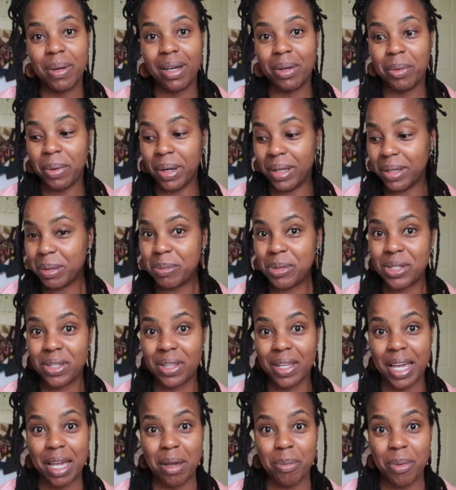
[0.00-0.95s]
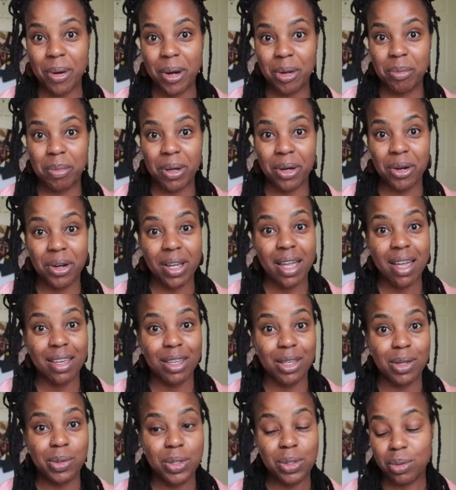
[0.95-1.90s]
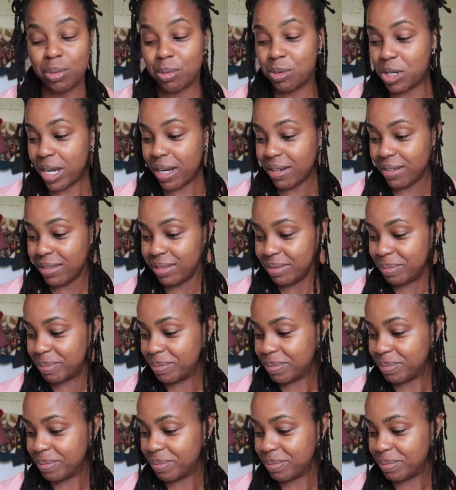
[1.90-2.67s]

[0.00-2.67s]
Welcome to the heyBrownBerry YouTube channel.